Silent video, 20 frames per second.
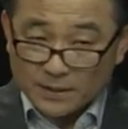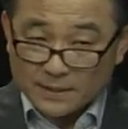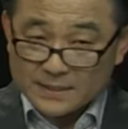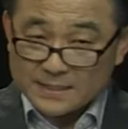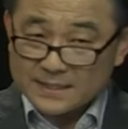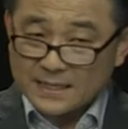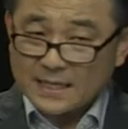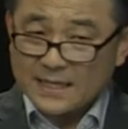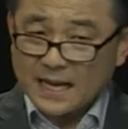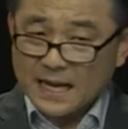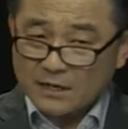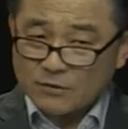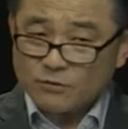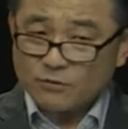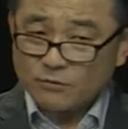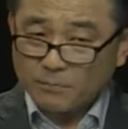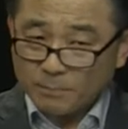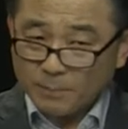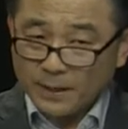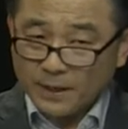It's not
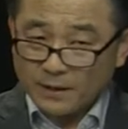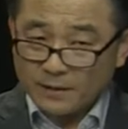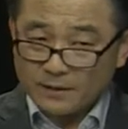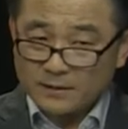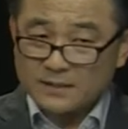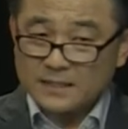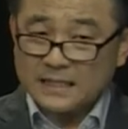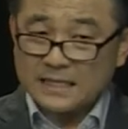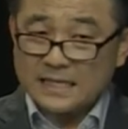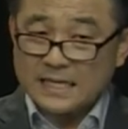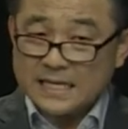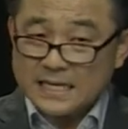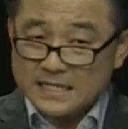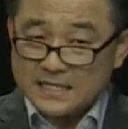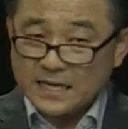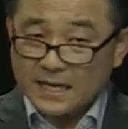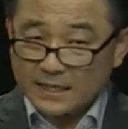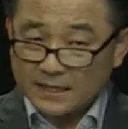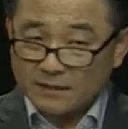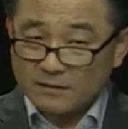actual repair. It's
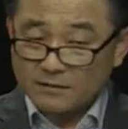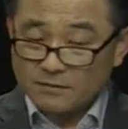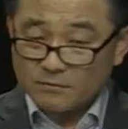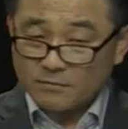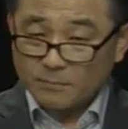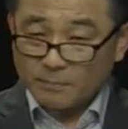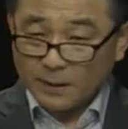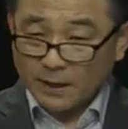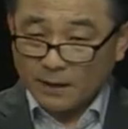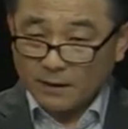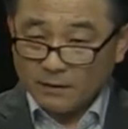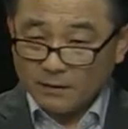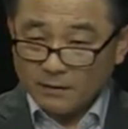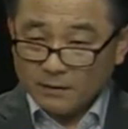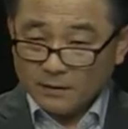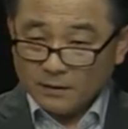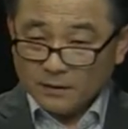initiating the repair.